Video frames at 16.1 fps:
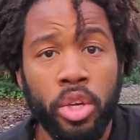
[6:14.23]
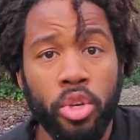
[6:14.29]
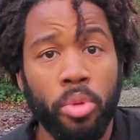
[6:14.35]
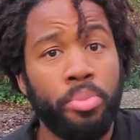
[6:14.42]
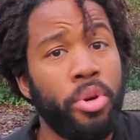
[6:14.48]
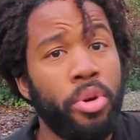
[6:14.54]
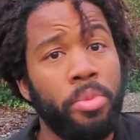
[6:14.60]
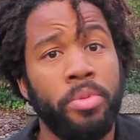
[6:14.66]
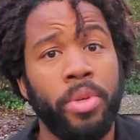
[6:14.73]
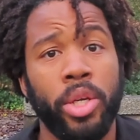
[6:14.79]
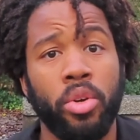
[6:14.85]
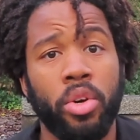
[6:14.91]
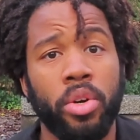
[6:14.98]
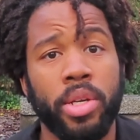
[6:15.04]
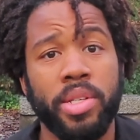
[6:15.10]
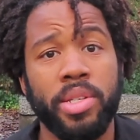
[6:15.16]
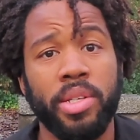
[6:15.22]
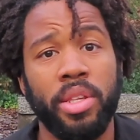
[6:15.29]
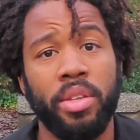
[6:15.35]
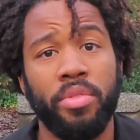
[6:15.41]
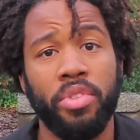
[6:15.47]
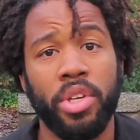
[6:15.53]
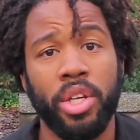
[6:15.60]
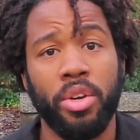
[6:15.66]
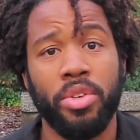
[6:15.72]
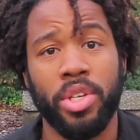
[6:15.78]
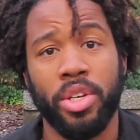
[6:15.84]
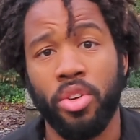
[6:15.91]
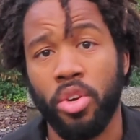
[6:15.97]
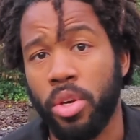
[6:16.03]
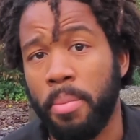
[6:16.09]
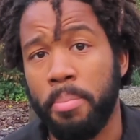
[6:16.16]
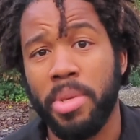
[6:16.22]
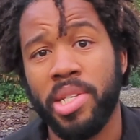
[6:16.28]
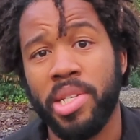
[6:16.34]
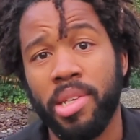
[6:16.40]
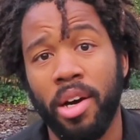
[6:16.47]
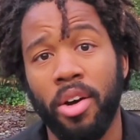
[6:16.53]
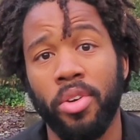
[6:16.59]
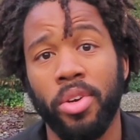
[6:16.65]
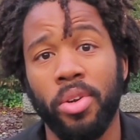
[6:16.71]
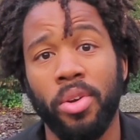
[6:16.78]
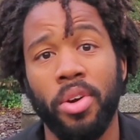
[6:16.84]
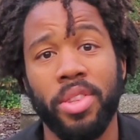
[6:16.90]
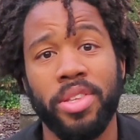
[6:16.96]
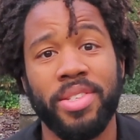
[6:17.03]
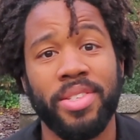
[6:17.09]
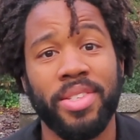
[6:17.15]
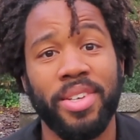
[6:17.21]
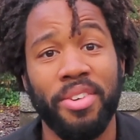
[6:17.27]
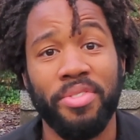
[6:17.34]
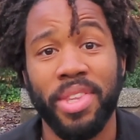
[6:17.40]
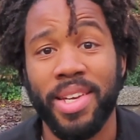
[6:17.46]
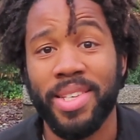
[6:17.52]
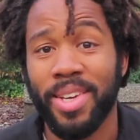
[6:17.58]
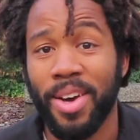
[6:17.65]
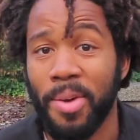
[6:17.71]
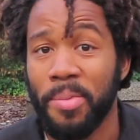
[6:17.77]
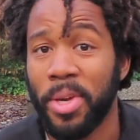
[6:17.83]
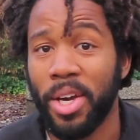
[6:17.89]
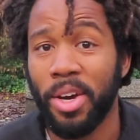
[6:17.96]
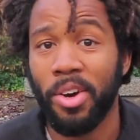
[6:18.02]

you're probably not going to see the videos and you're going to miss out on a lot of the stuff that's coming